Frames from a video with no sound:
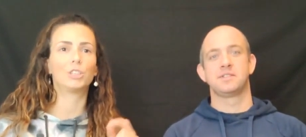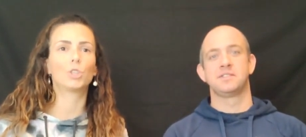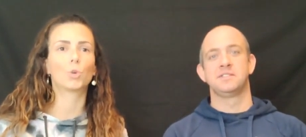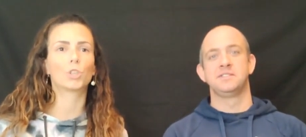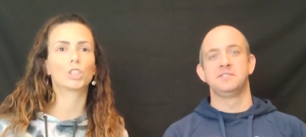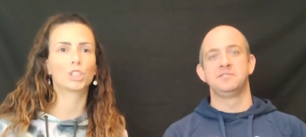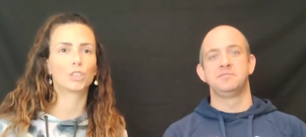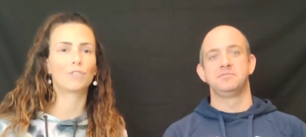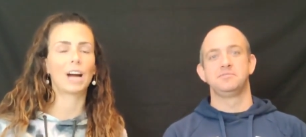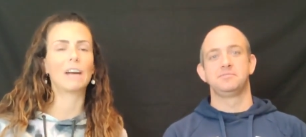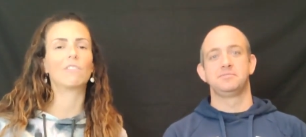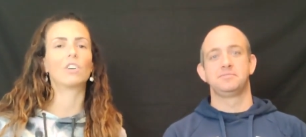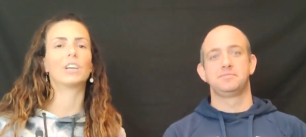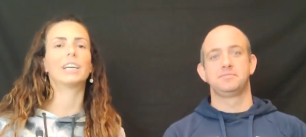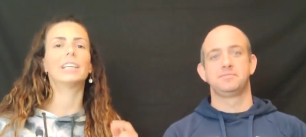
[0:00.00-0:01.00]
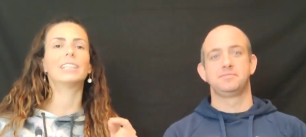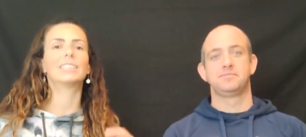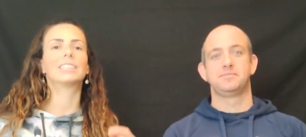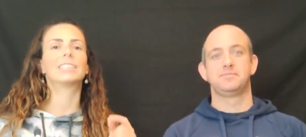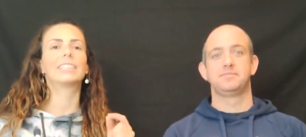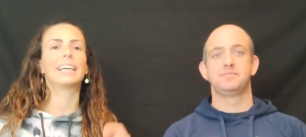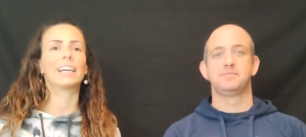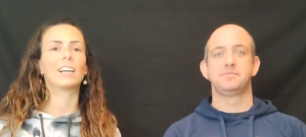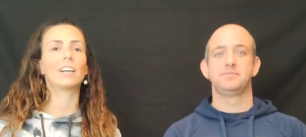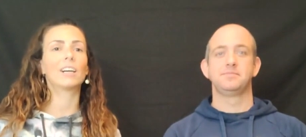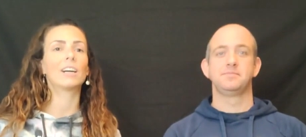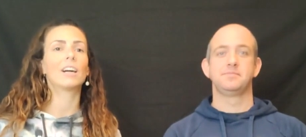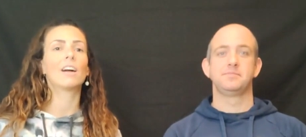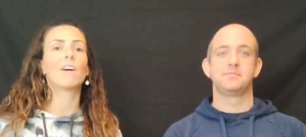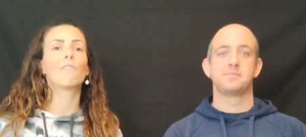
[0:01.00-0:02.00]
Speaker 1: to your survival. It is
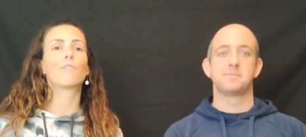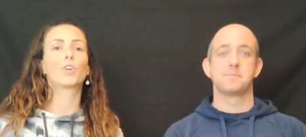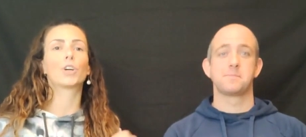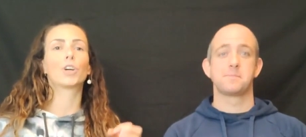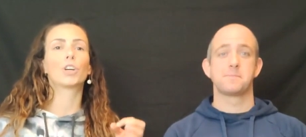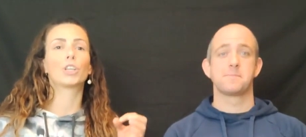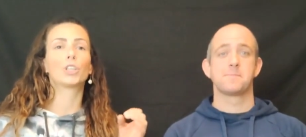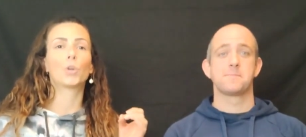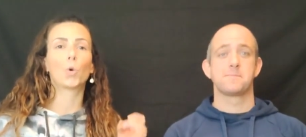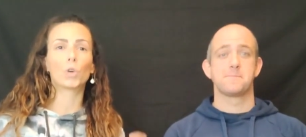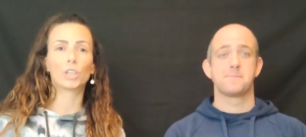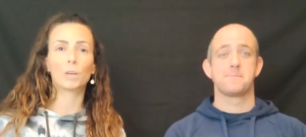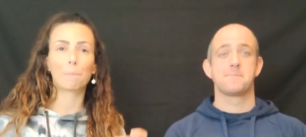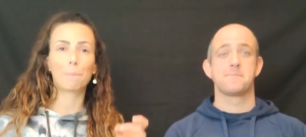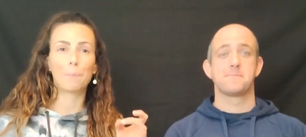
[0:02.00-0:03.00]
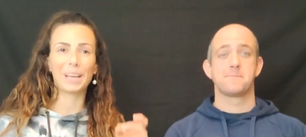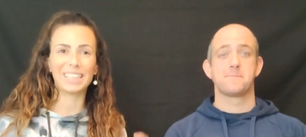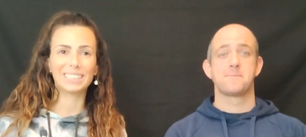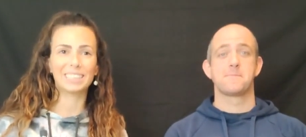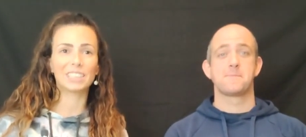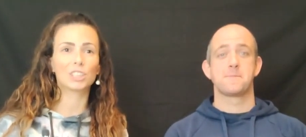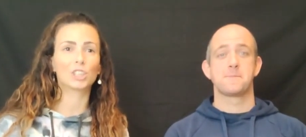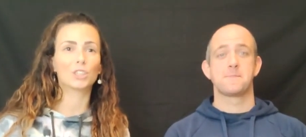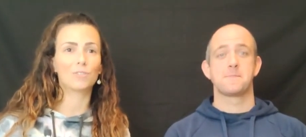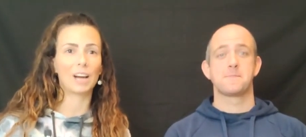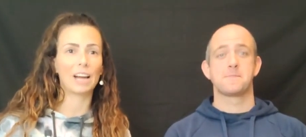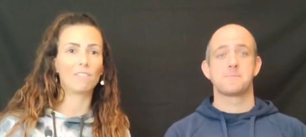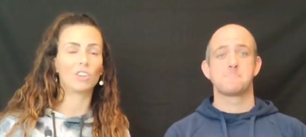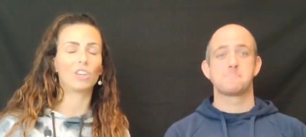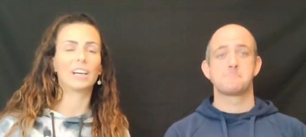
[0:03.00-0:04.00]
there for your basic
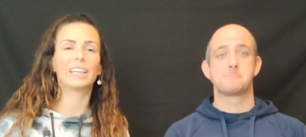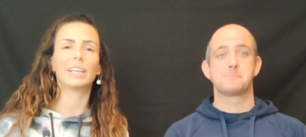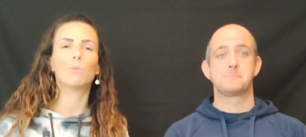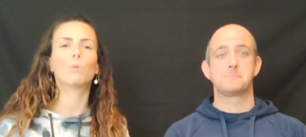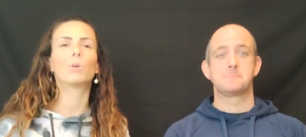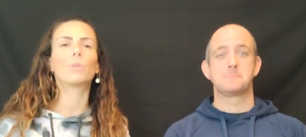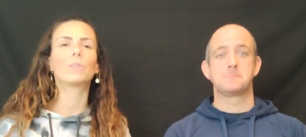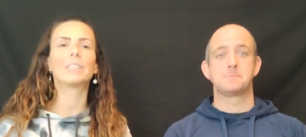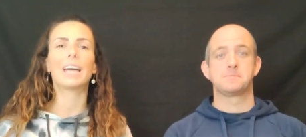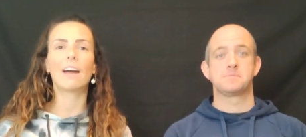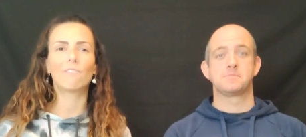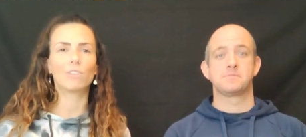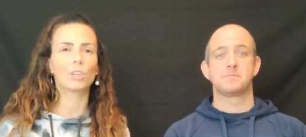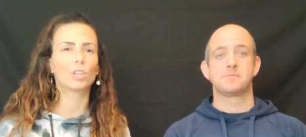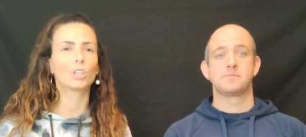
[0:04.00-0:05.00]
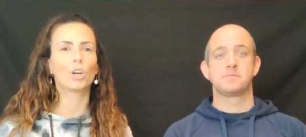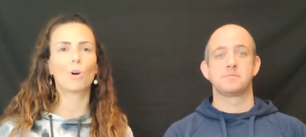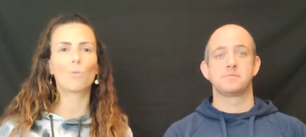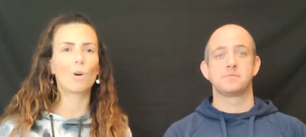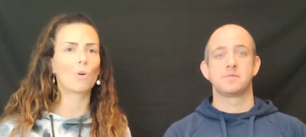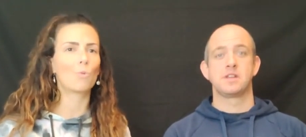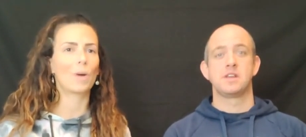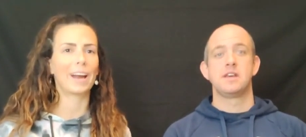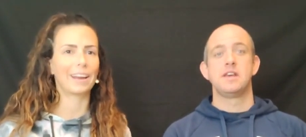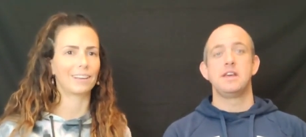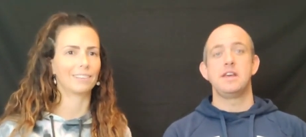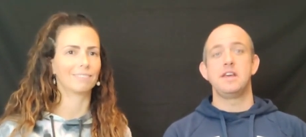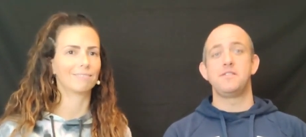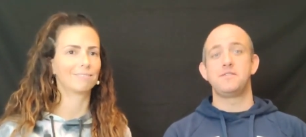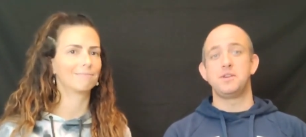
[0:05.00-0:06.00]
survival, and it will never go away.
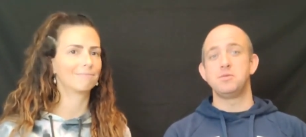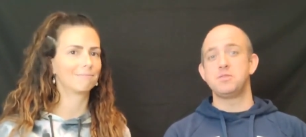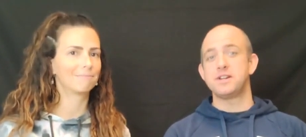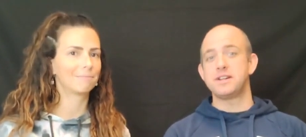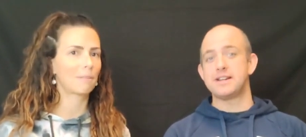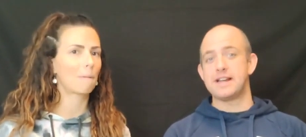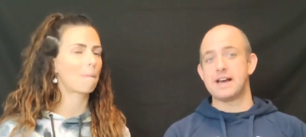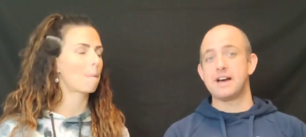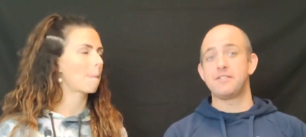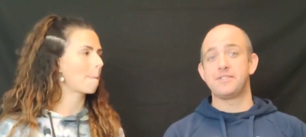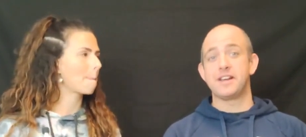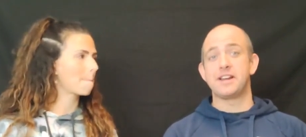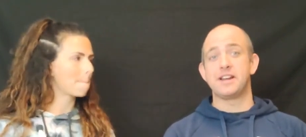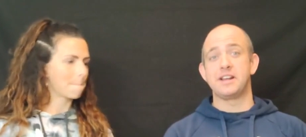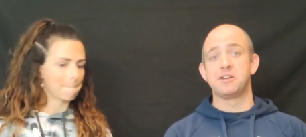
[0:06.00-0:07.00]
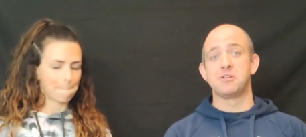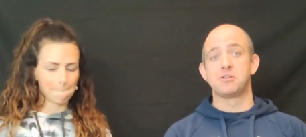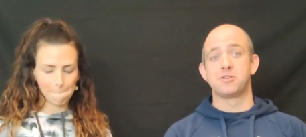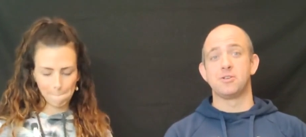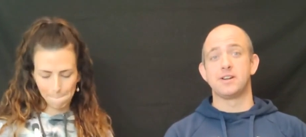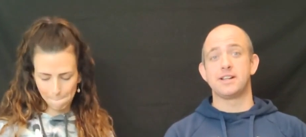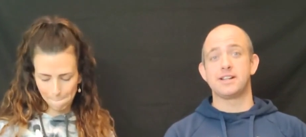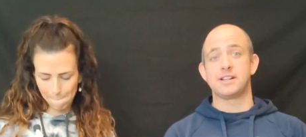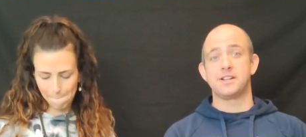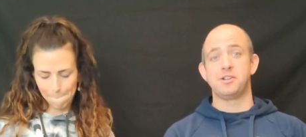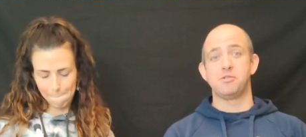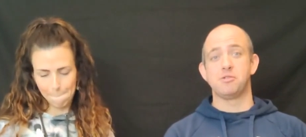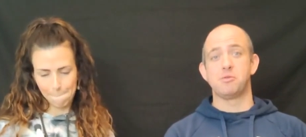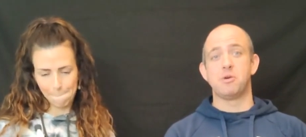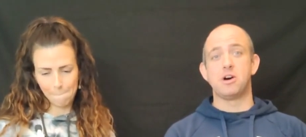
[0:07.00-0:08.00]
Speaker 2: If you didn't have that inner critic and you
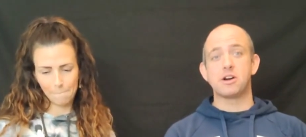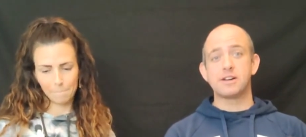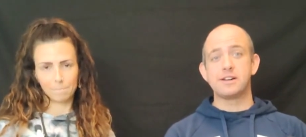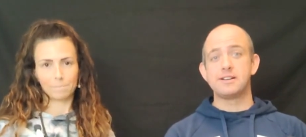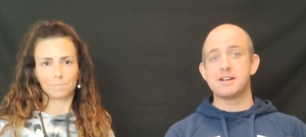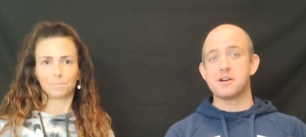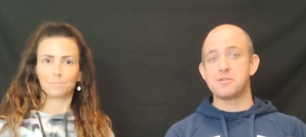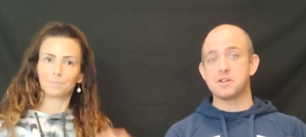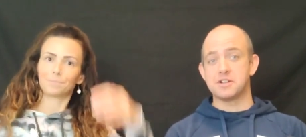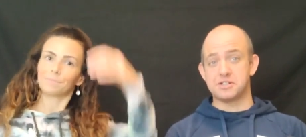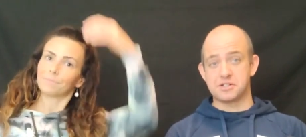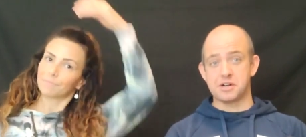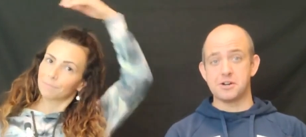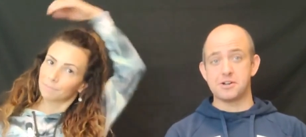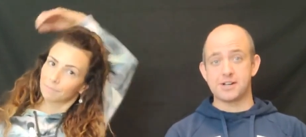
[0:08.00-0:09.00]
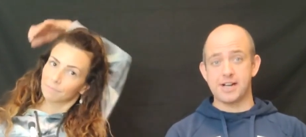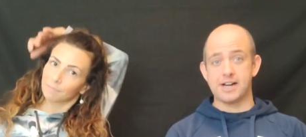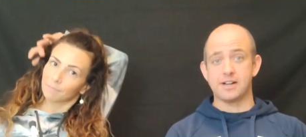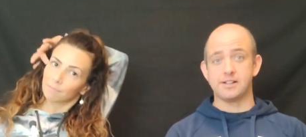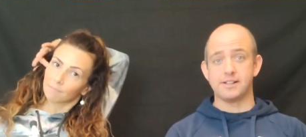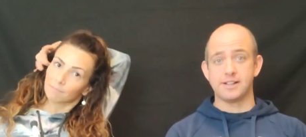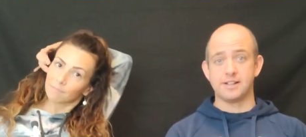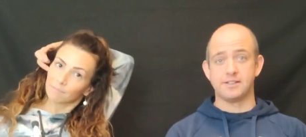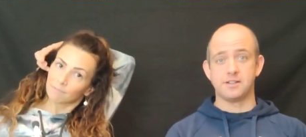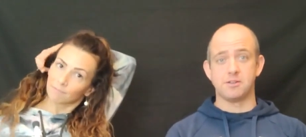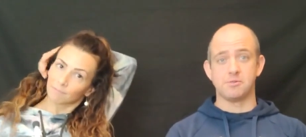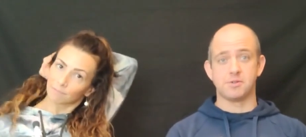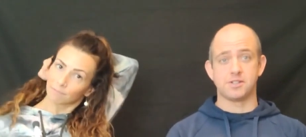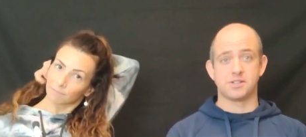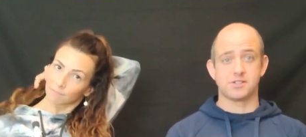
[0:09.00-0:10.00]
were walking down a dark alley and
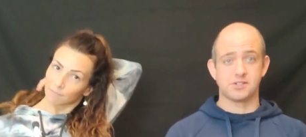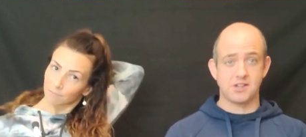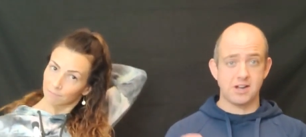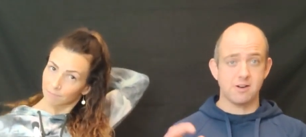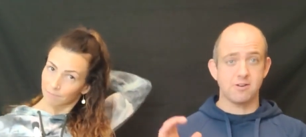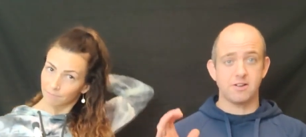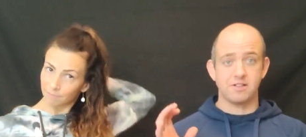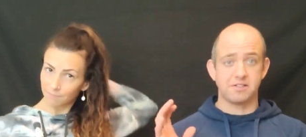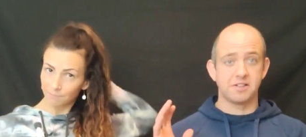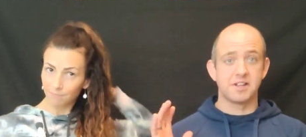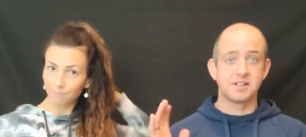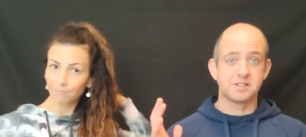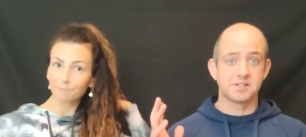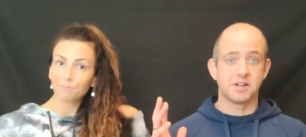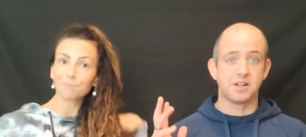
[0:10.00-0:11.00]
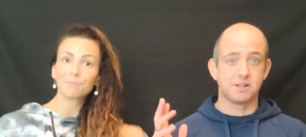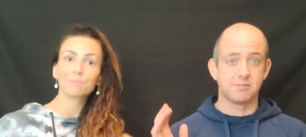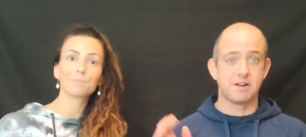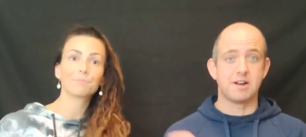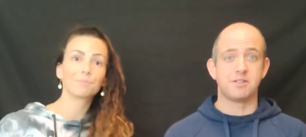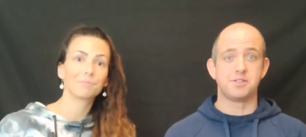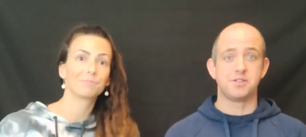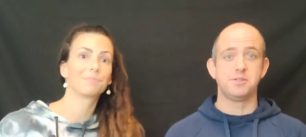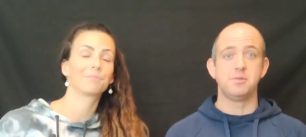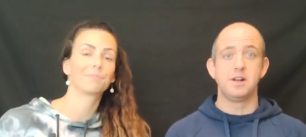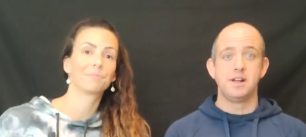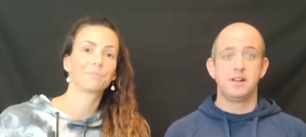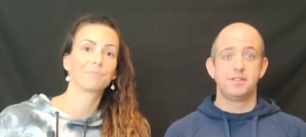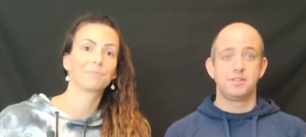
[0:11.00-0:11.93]
there was scary things all around you,